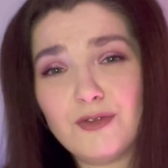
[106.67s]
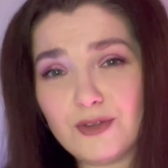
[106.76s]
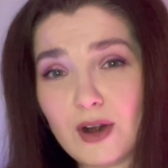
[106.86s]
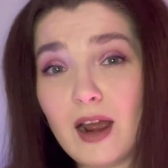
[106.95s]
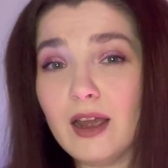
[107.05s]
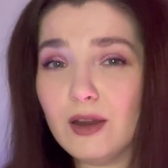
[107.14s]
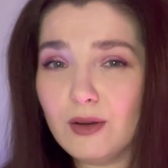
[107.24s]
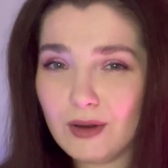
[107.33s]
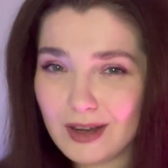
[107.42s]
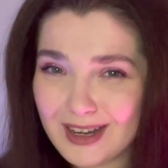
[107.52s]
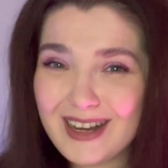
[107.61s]
fry
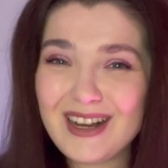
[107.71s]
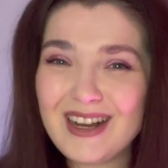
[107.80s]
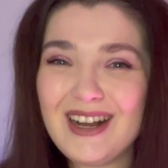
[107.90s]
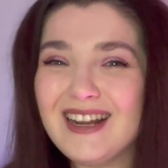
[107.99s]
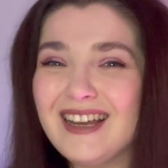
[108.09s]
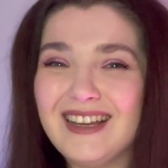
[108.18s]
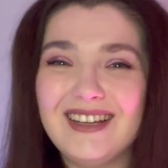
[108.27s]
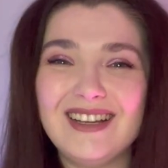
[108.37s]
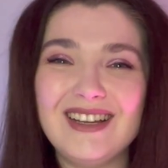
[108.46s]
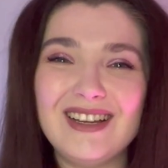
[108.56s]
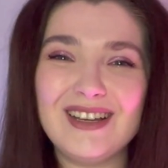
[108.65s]

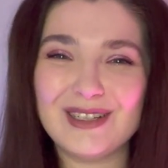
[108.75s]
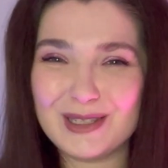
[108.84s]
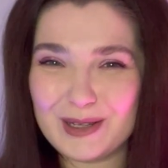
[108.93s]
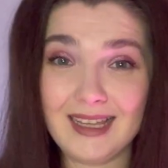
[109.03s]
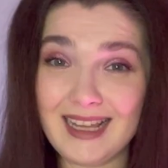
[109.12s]
waters.